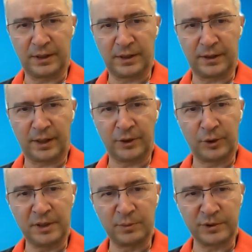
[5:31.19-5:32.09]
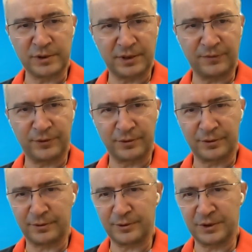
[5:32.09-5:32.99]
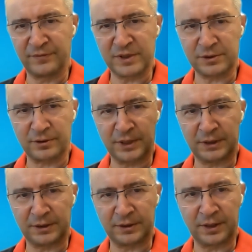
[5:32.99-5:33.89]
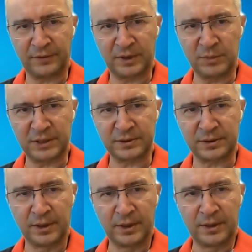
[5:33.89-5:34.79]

anonymous, if you would invest or not in Eventmix.